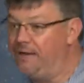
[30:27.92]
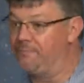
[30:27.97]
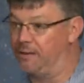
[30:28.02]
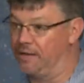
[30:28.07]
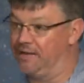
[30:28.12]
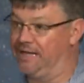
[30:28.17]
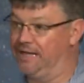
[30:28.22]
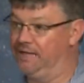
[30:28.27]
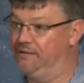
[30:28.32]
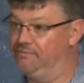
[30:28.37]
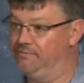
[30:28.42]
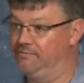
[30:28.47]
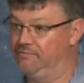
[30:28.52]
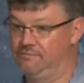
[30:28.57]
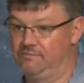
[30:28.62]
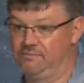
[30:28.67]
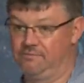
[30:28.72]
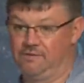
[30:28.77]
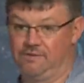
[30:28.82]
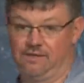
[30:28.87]
believe
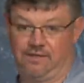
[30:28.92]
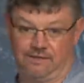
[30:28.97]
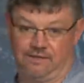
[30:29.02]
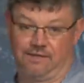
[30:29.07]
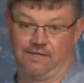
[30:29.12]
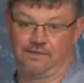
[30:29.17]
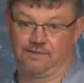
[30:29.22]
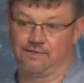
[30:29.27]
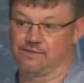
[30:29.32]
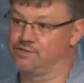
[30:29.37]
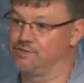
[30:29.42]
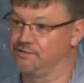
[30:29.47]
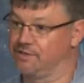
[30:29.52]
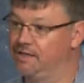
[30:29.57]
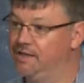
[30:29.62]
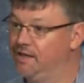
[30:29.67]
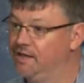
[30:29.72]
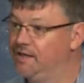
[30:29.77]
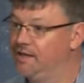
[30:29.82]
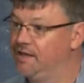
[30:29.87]
in the
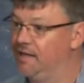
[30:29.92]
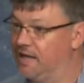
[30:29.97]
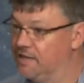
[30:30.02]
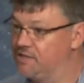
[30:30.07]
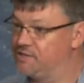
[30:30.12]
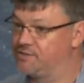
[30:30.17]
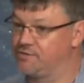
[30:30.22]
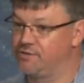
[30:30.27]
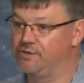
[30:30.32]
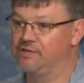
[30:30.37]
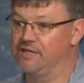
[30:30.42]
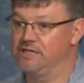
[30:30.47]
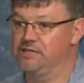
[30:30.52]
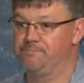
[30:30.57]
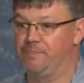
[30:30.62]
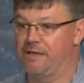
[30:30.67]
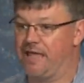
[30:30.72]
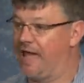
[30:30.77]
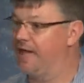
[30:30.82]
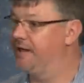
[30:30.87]
industry is through these
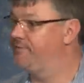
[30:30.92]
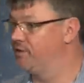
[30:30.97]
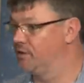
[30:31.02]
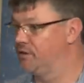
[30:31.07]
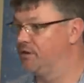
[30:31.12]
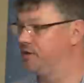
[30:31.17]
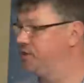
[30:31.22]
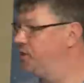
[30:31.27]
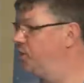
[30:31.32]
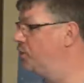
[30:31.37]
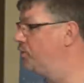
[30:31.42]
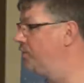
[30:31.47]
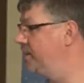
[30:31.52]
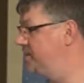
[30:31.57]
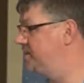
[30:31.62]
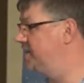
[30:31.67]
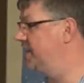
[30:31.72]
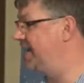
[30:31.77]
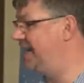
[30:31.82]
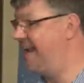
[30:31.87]
behavioral and heuristic